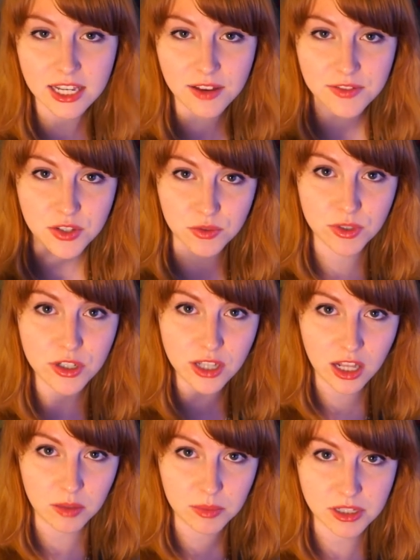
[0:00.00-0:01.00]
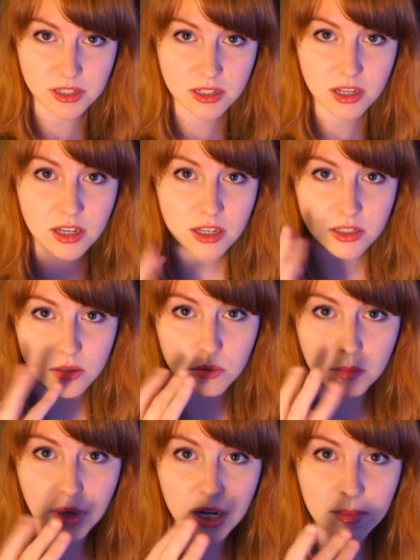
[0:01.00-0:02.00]
to have surreal elements. So
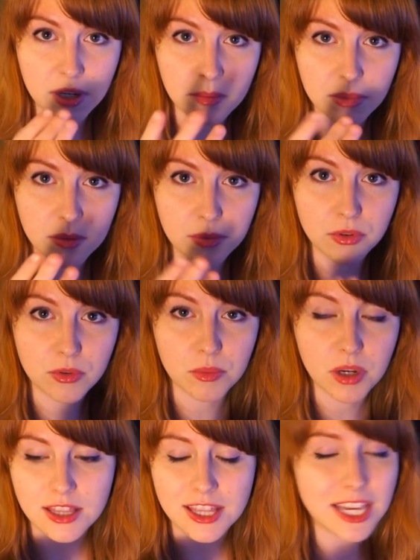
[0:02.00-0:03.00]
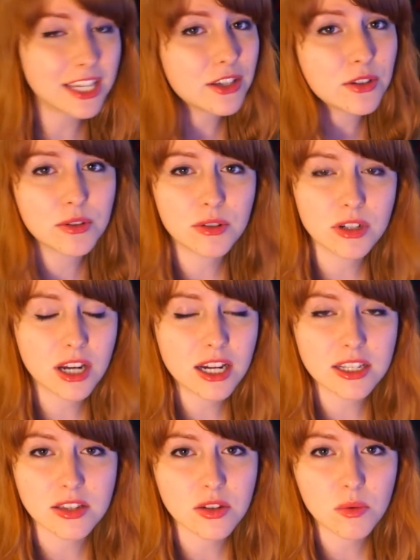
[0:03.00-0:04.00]
bada bing, bada boom. Thank you
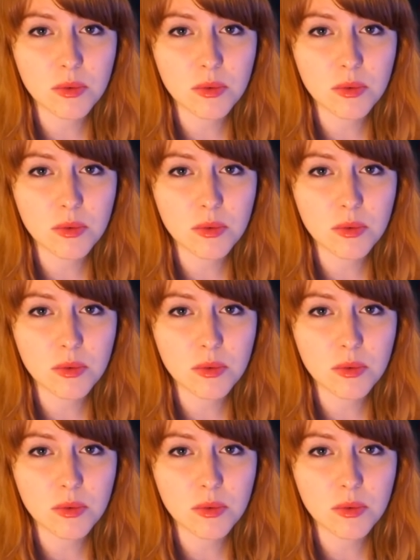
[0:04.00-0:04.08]
guys so